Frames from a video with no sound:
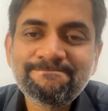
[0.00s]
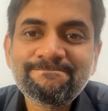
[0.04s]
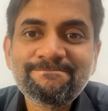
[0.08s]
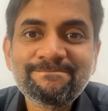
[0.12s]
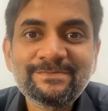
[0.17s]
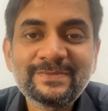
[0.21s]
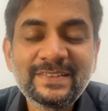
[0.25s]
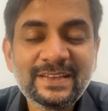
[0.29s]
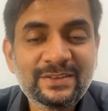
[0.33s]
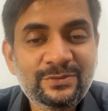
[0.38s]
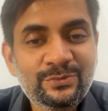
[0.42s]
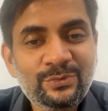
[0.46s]

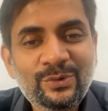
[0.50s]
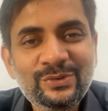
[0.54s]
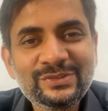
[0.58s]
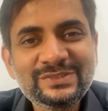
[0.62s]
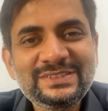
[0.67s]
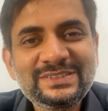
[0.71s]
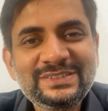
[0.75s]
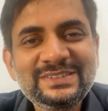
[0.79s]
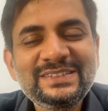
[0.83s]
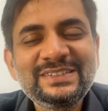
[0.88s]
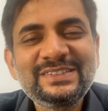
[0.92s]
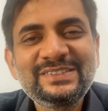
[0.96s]
this was
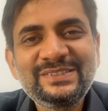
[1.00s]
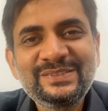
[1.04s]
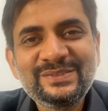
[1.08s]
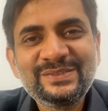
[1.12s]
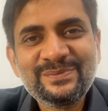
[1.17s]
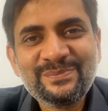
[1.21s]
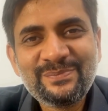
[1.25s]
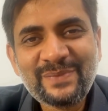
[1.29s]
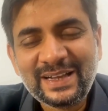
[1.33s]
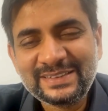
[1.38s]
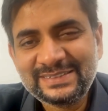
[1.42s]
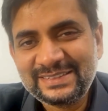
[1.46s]

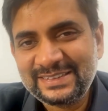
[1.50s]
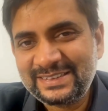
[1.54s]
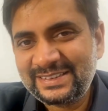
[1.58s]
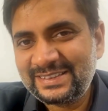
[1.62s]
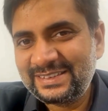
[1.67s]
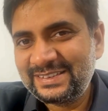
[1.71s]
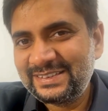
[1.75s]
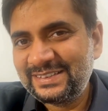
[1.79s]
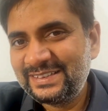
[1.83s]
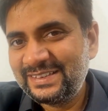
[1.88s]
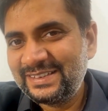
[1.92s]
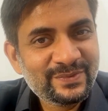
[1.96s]

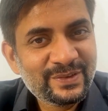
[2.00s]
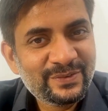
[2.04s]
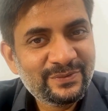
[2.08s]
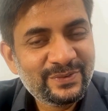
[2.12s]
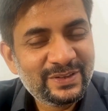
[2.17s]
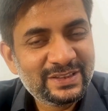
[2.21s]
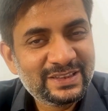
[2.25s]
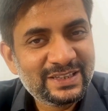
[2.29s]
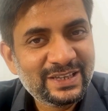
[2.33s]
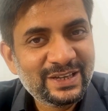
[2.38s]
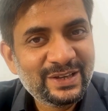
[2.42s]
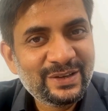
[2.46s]
magic
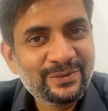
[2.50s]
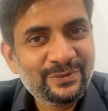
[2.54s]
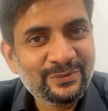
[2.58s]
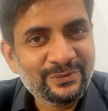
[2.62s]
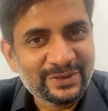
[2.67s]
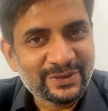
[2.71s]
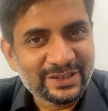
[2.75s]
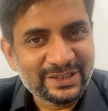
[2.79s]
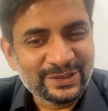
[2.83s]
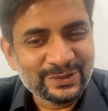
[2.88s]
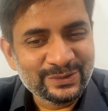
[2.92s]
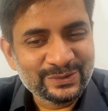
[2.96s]
with
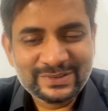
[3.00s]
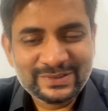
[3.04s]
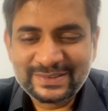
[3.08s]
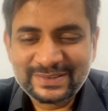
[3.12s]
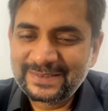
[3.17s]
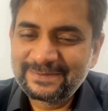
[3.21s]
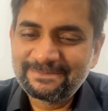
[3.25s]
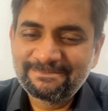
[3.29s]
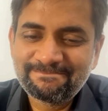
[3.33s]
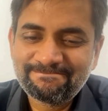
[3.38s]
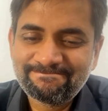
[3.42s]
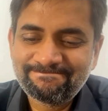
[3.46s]

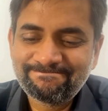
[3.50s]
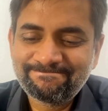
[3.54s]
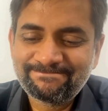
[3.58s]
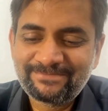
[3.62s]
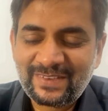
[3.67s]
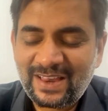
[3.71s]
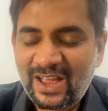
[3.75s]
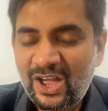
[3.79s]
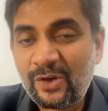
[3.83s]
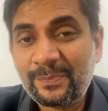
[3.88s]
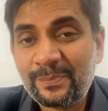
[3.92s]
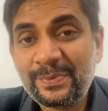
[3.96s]
videos.
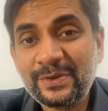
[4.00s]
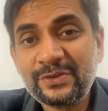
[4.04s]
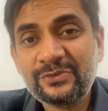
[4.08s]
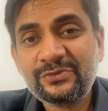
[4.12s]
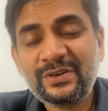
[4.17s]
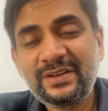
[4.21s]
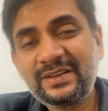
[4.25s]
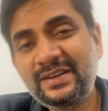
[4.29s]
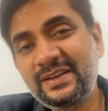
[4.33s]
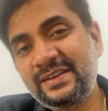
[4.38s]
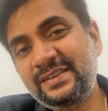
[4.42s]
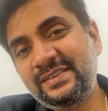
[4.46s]
I hope you
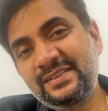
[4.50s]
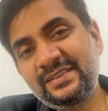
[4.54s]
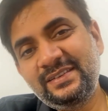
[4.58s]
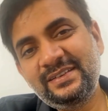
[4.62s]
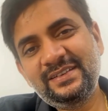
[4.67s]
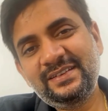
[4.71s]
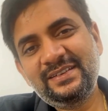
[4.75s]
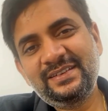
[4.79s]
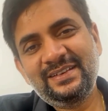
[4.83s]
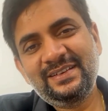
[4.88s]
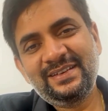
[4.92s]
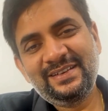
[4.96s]
enjoyed it.
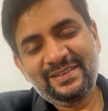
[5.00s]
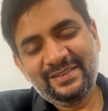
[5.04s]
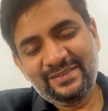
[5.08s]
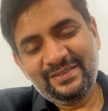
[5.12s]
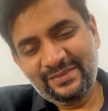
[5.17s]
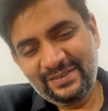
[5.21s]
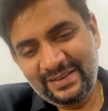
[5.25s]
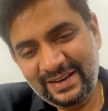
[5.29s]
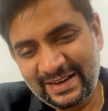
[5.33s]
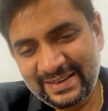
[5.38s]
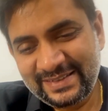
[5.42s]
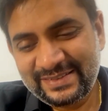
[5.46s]

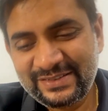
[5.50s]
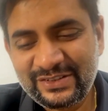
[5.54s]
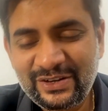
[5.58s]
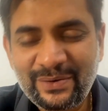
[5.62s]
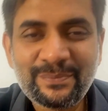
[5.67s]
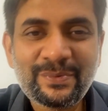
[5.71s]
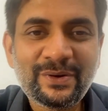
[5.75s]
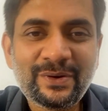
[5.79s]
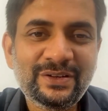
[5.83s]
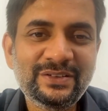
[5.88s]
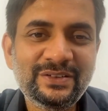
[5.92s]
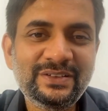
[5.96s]
Let us
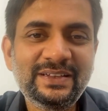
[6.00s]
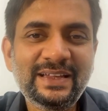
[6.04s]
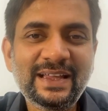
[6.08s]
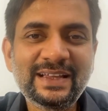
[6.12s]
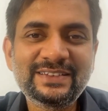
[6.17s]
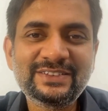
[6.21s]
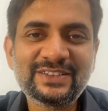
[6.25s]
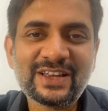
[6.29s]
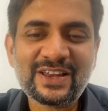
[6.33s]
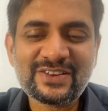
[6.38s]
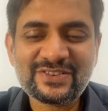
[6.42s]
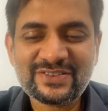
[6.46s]
jump on to the
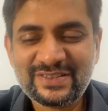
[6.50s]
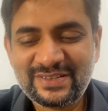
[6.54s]
next session.